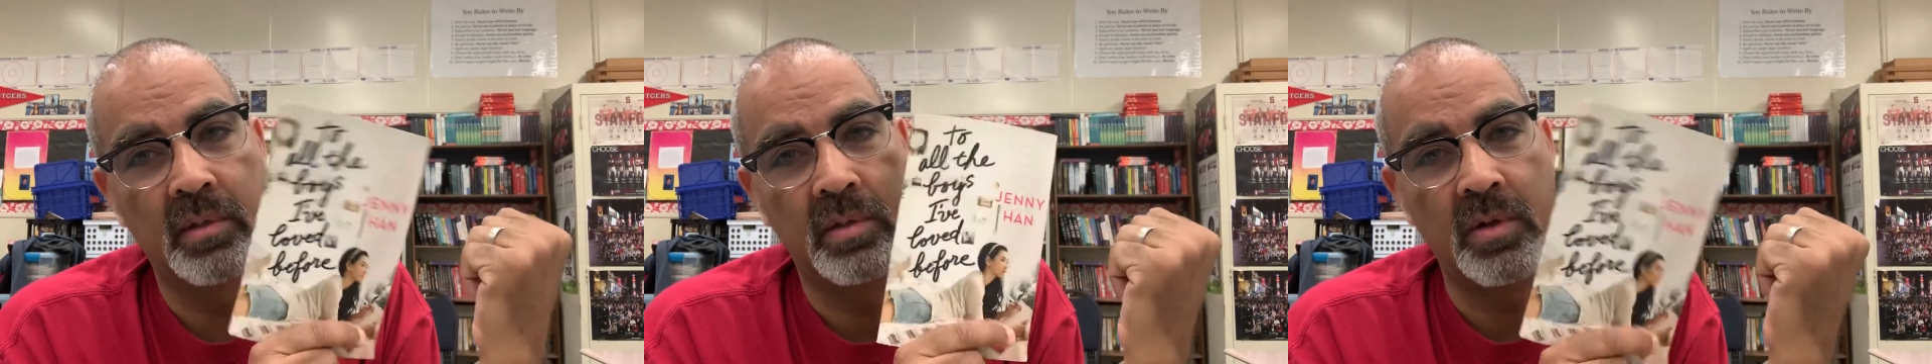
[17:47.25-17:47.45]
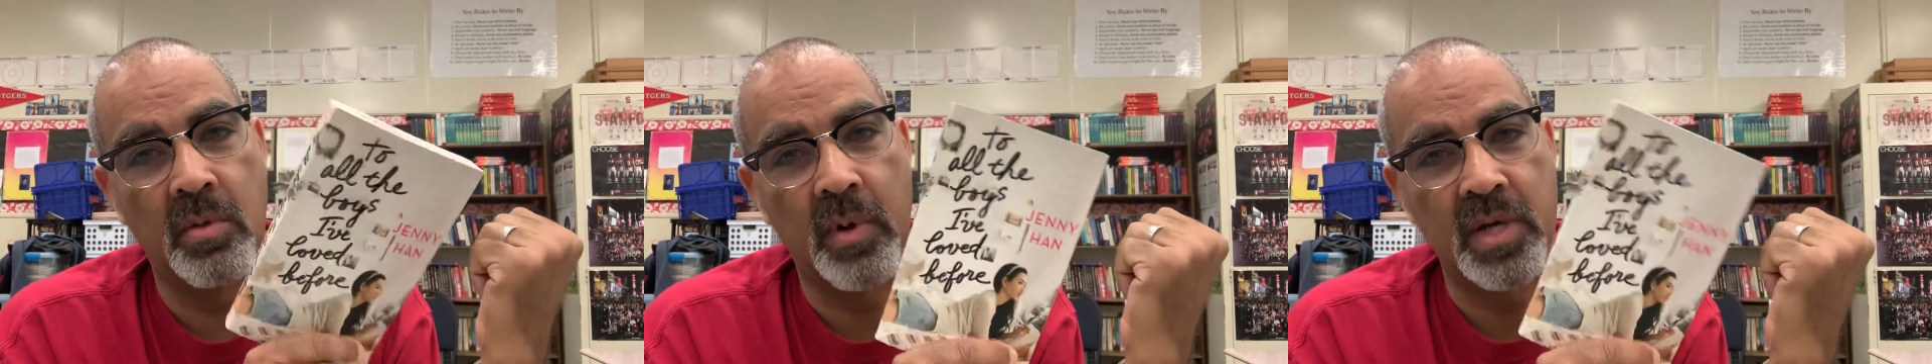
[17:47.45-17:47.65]

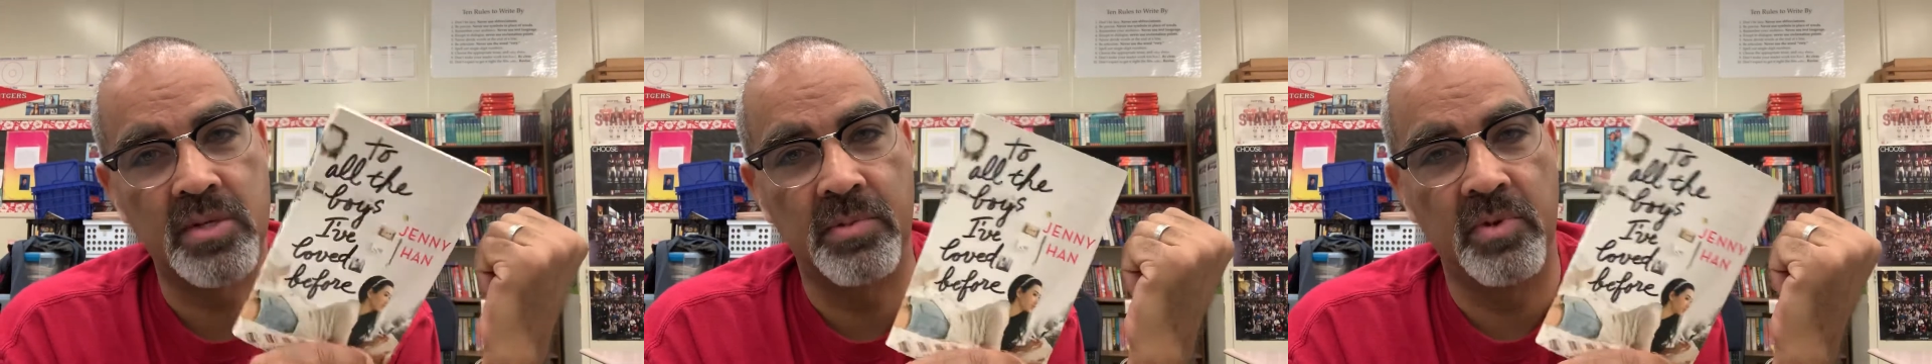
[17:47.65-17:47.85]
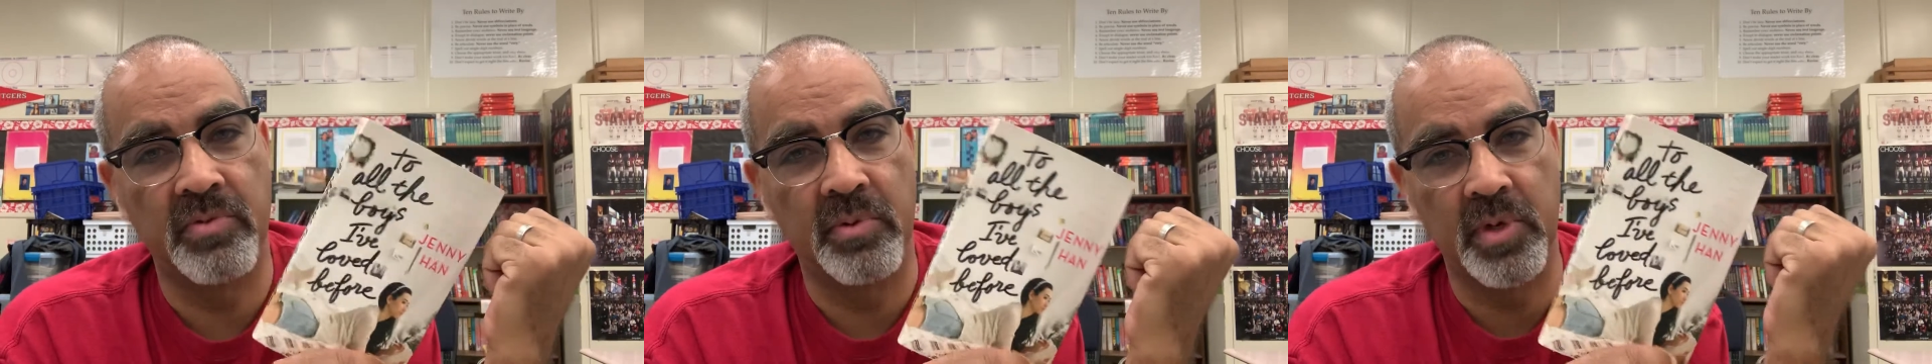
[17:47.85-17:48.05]
Don't watch
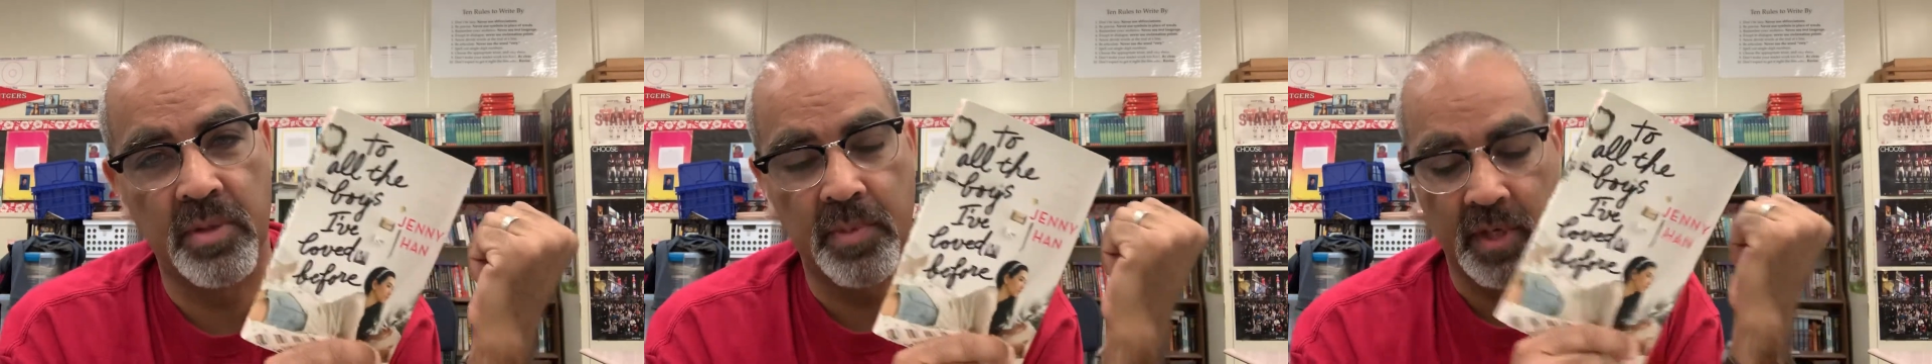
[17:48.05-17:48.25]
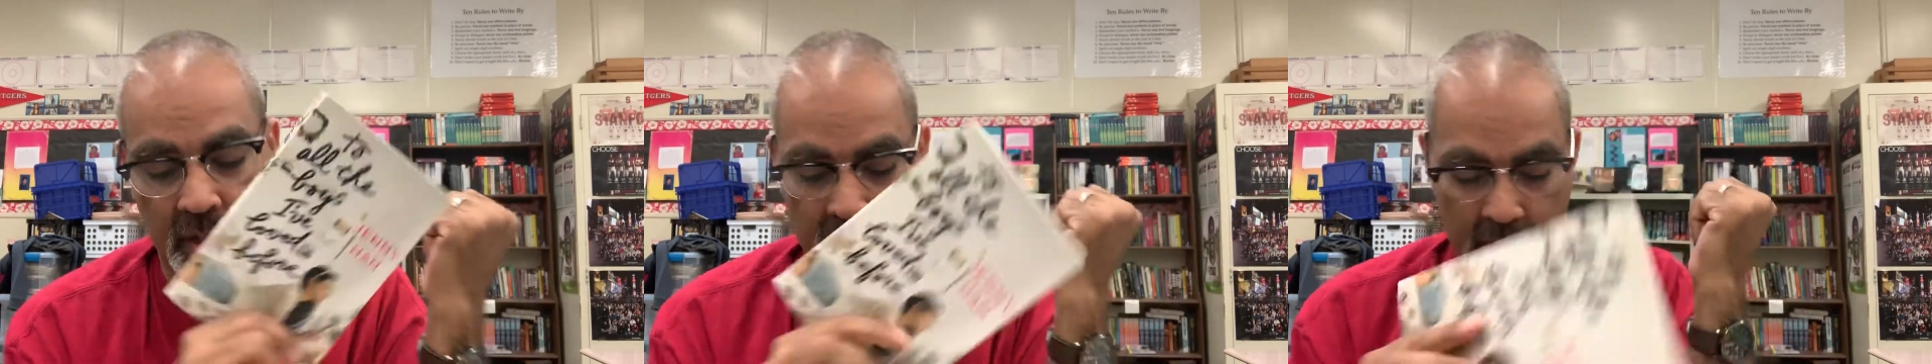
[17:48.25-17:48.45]
the movie. Read the
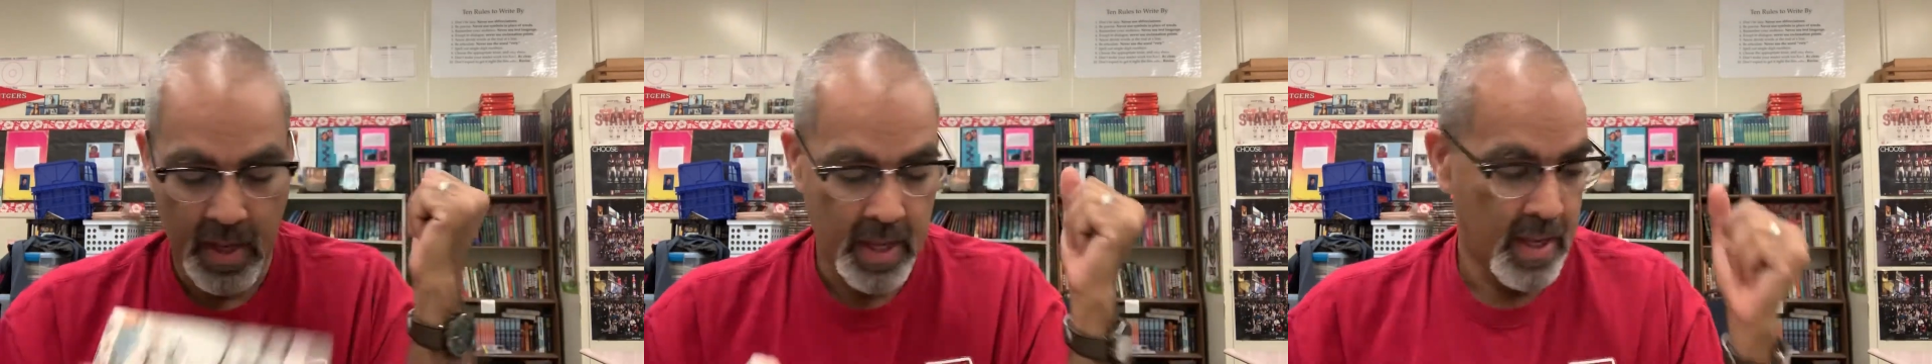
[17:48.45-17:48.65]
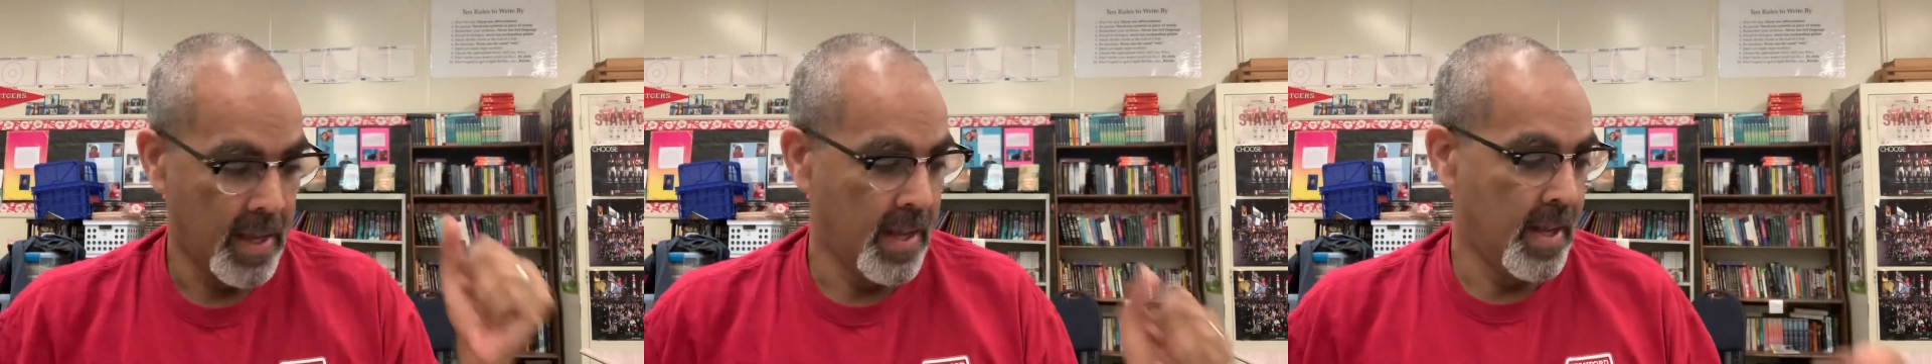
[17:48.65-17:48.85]
book.
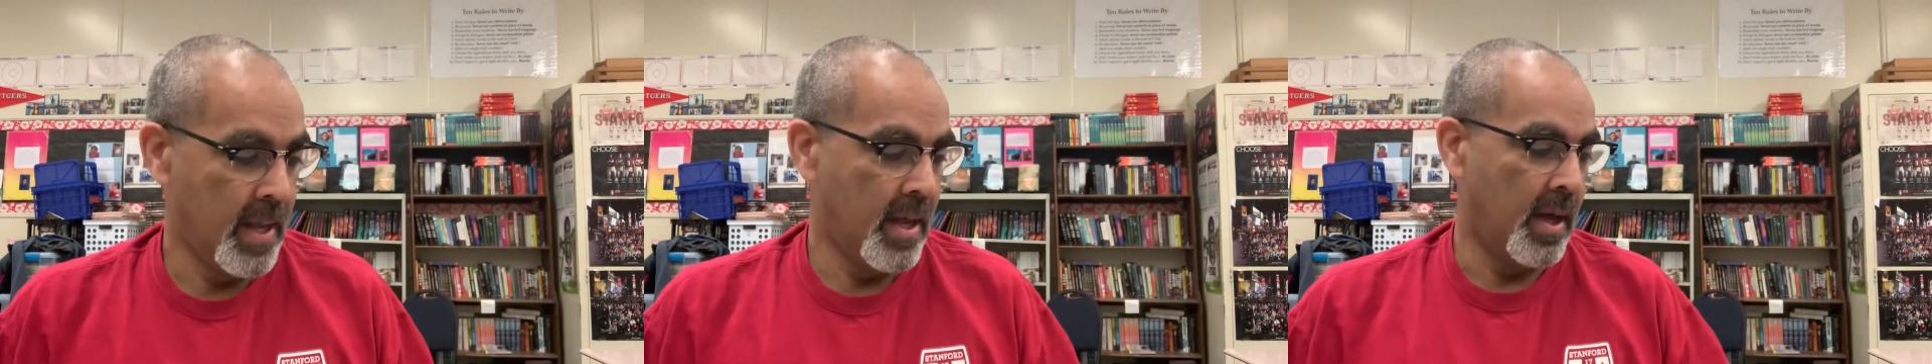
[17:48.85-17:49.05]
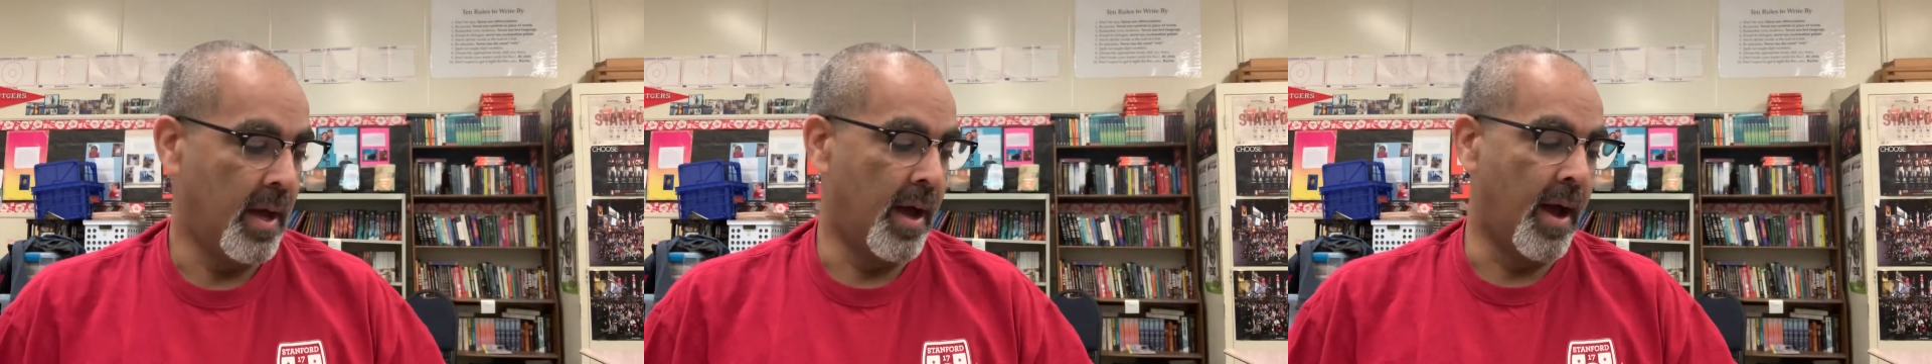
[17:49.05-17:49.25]

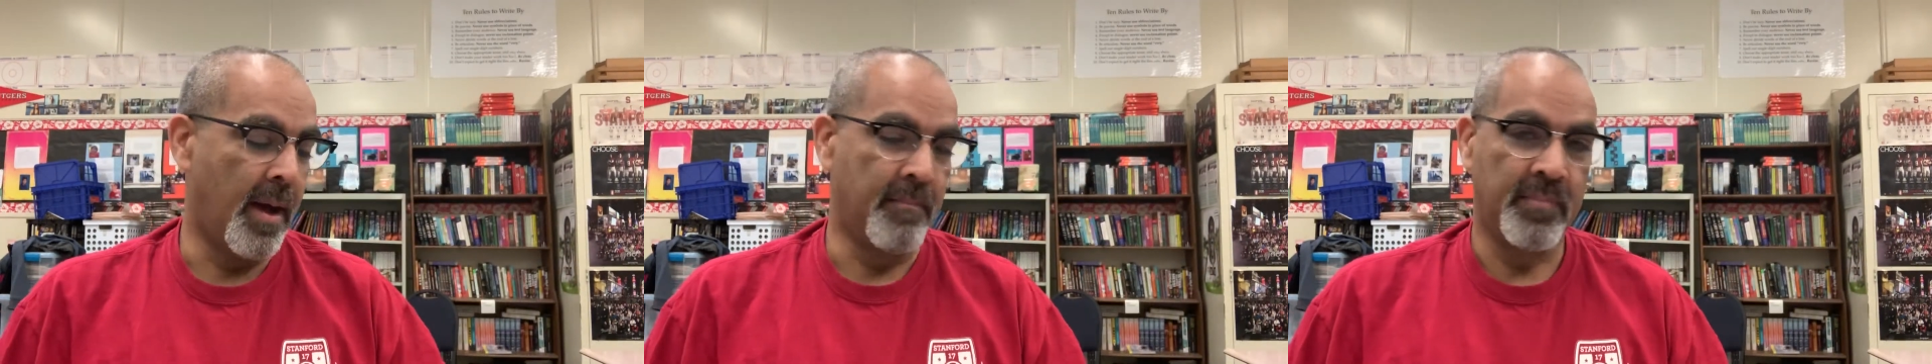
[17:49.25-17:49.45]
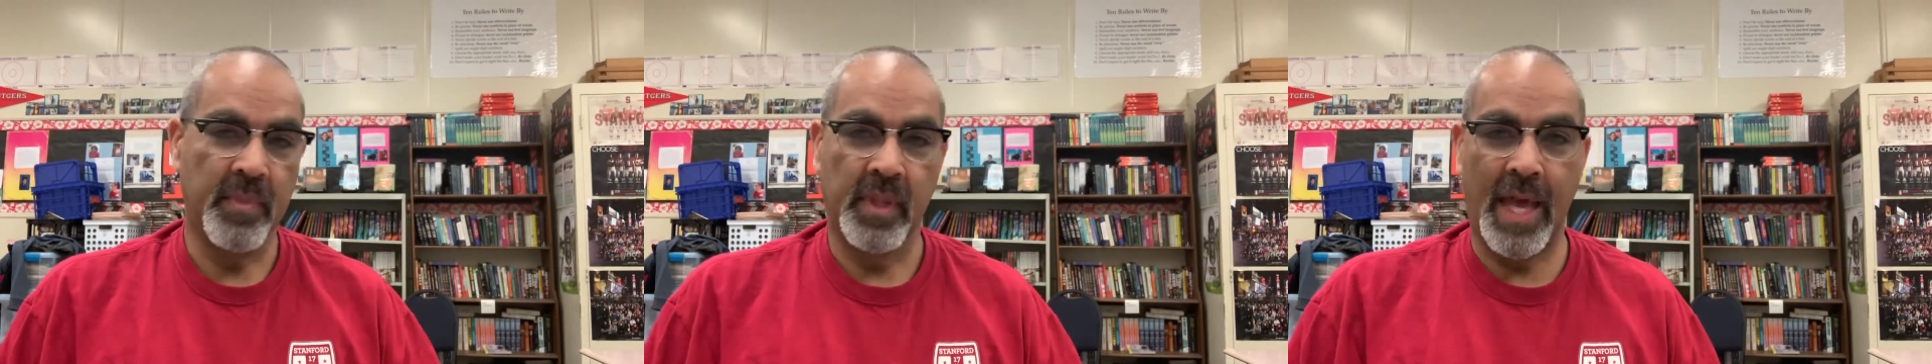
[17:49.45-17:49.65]

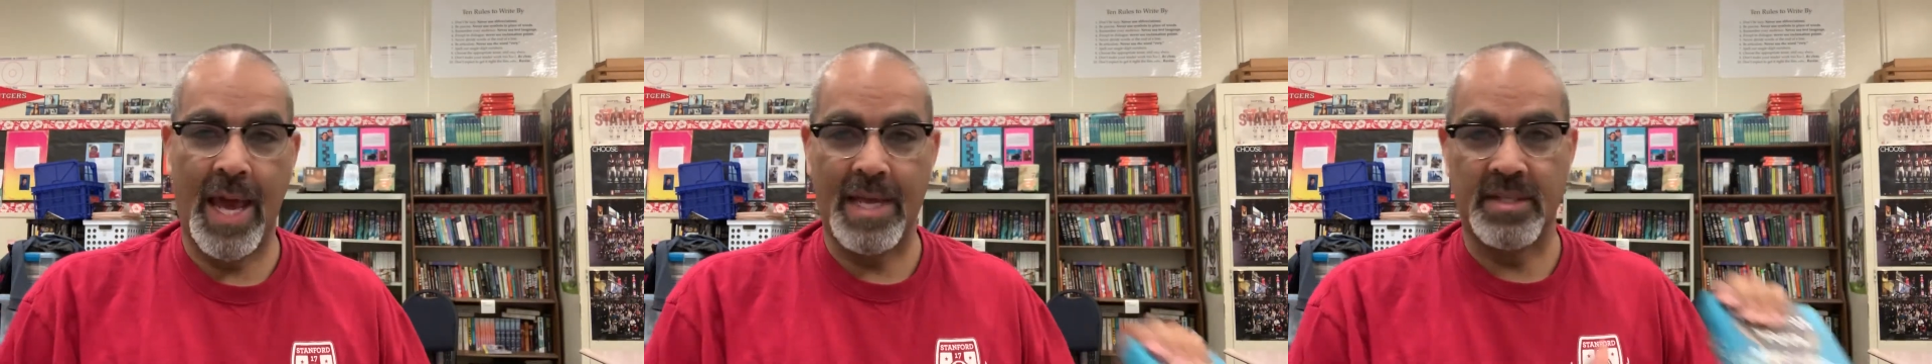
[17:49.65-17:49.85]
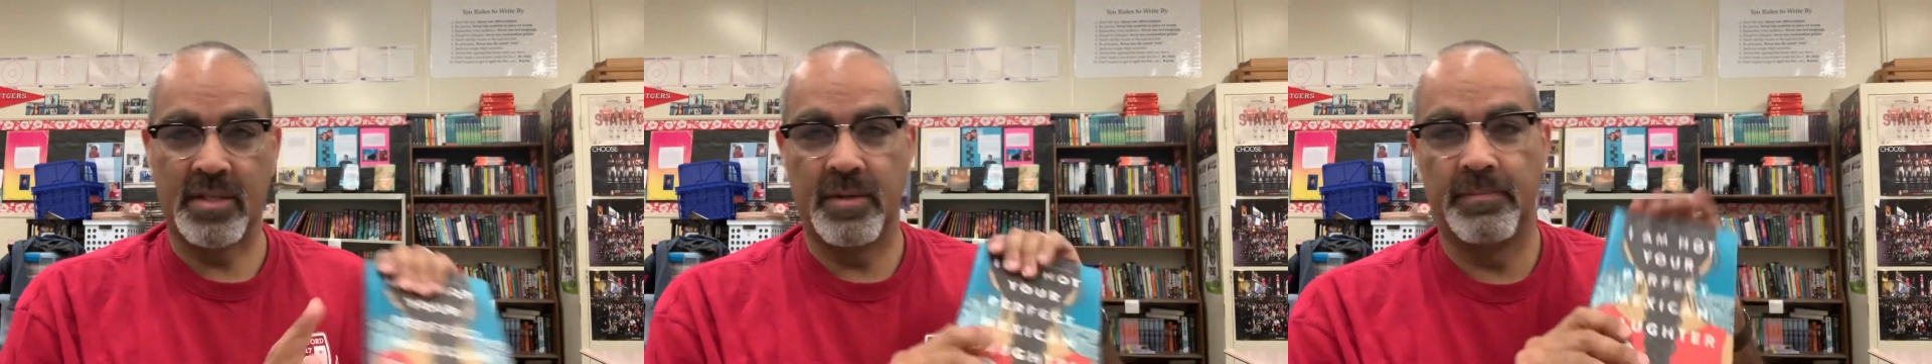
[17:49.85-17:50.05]

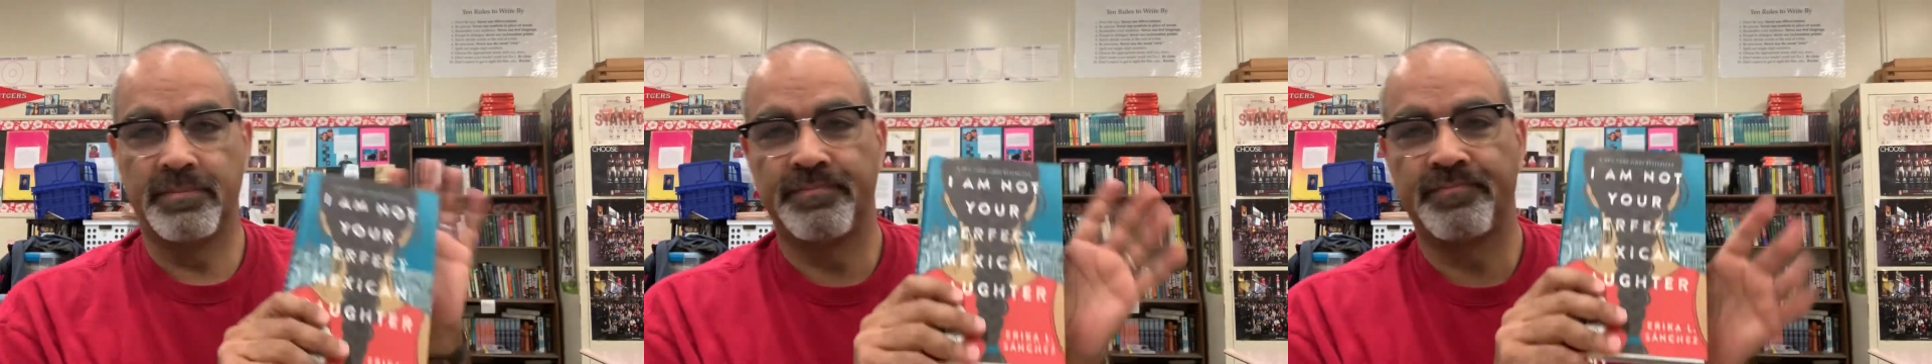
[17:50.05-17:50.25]
Last,